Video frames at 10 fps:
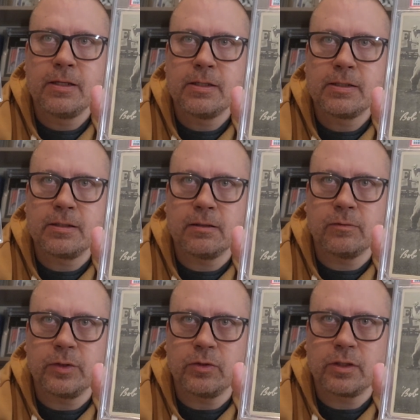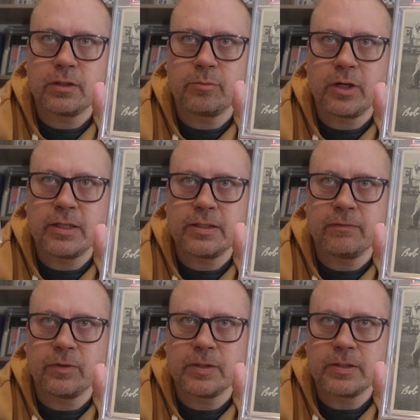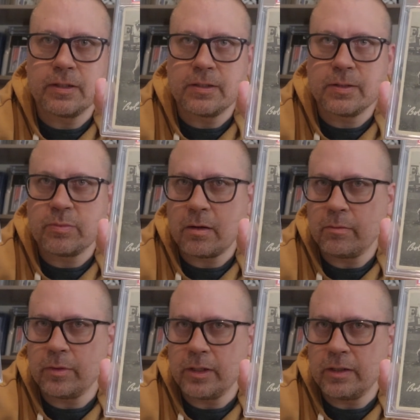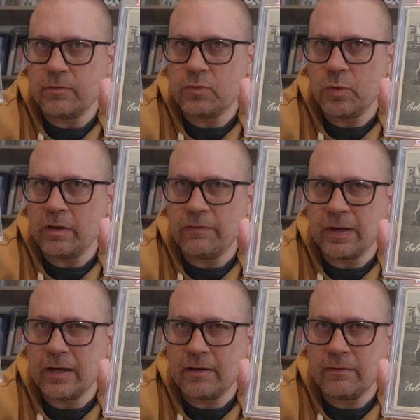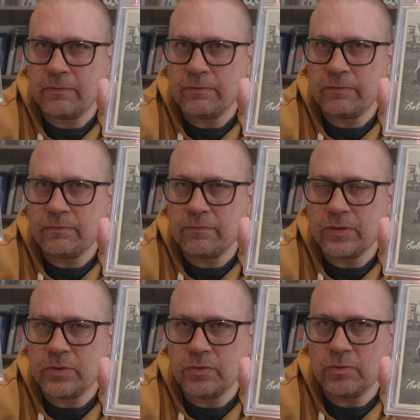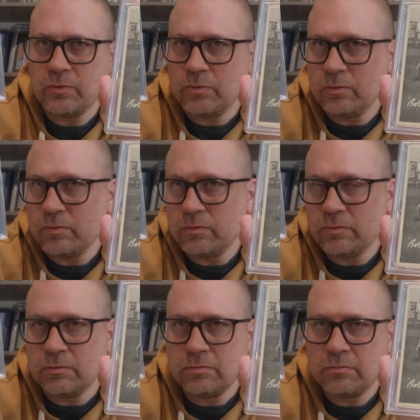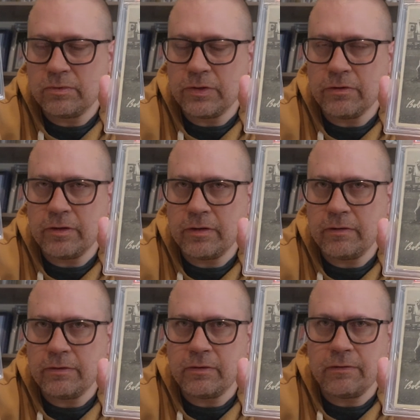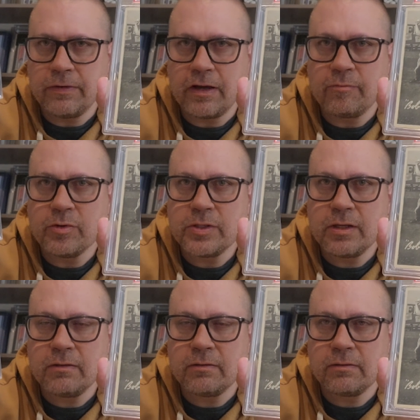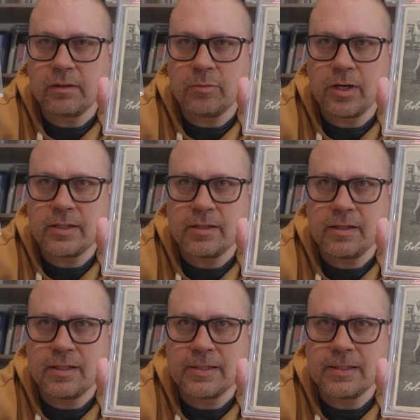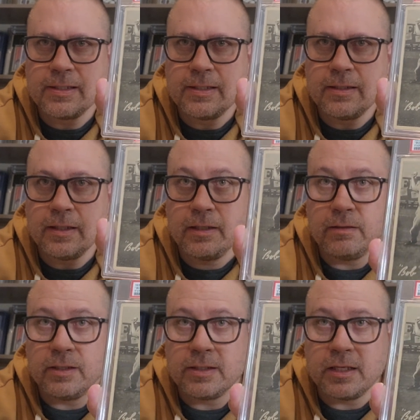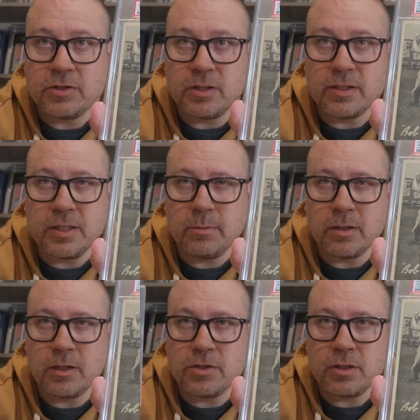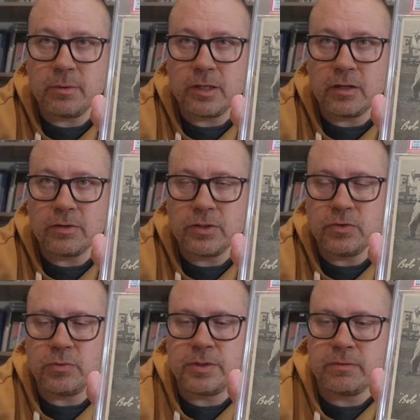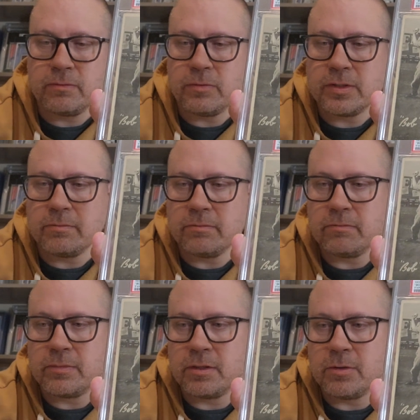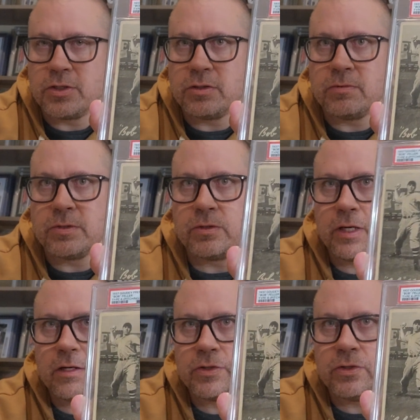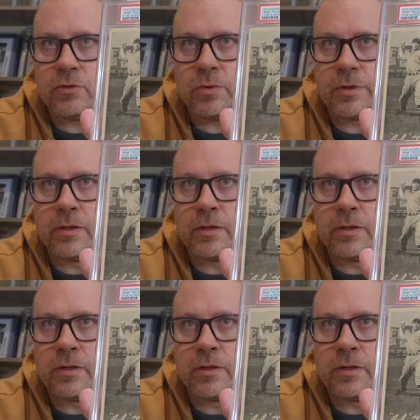still, when you look at the price difference, this is probably 25 to 35% the price of this in essentially the same condition. We got our 2 with some issues, and you got a 2 with